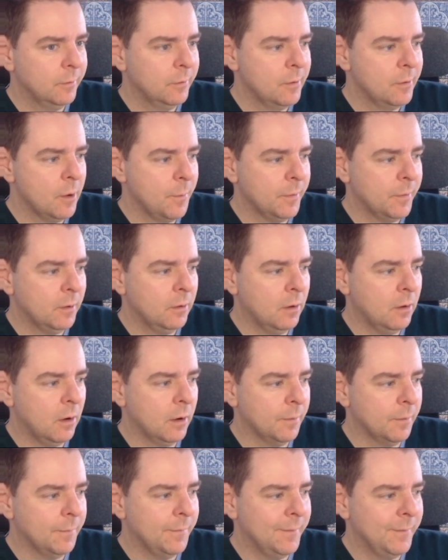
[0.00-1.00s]
coming
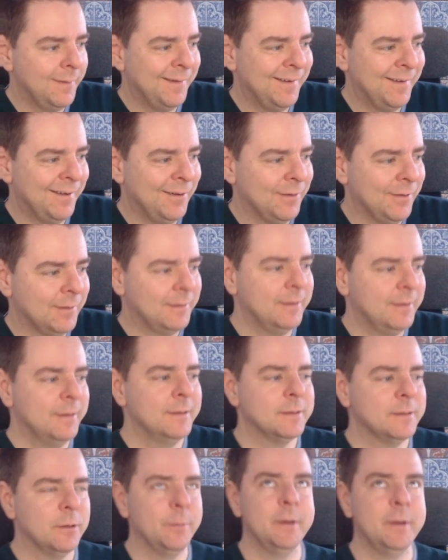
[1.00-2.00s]
along. Now the thing
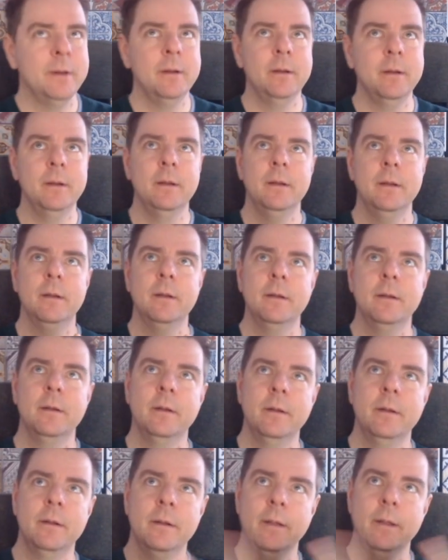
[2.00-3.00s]
is, it'll be
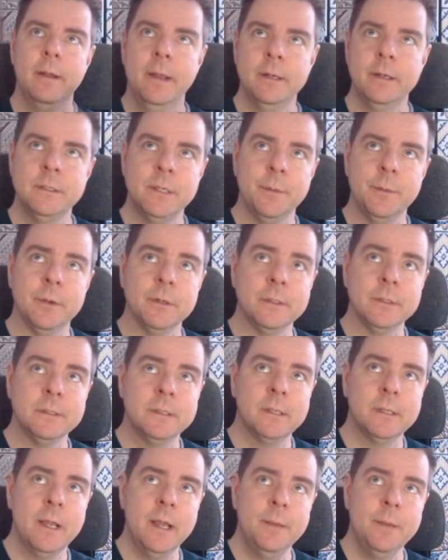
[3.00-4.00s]
HTML
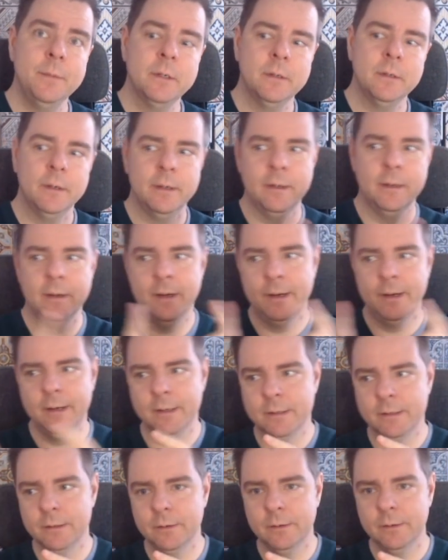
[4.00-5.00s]
escaped, and then I
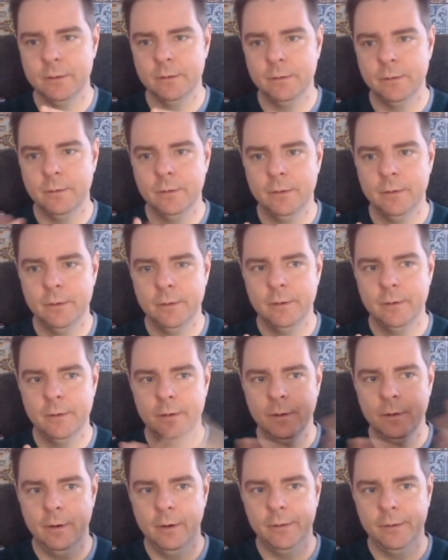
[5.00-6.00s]
need to
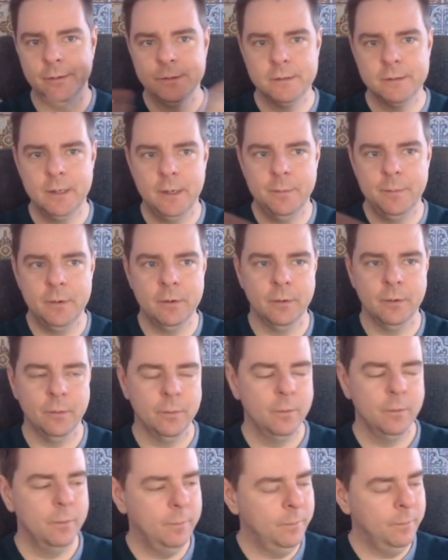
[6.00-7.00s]
unescape it,
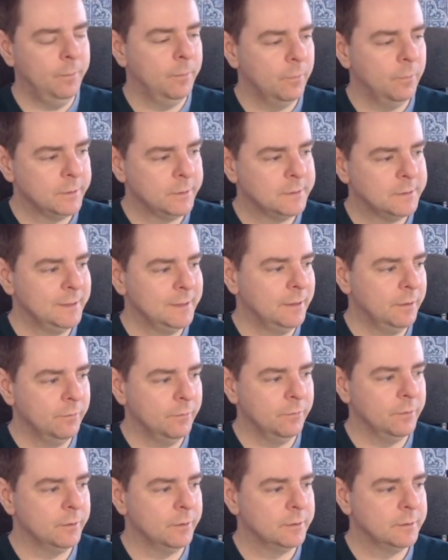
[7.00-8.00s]
or what's the
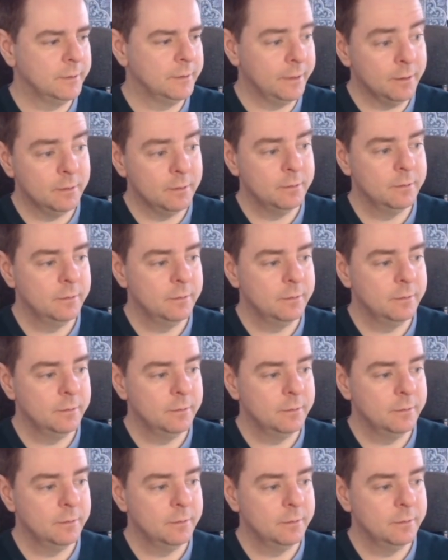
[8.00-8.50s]
inverse? Yeah.